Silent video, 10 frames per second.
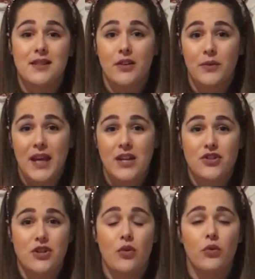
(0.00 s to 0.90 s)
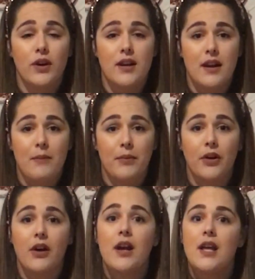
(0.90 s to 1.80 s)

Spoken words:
to location or in number,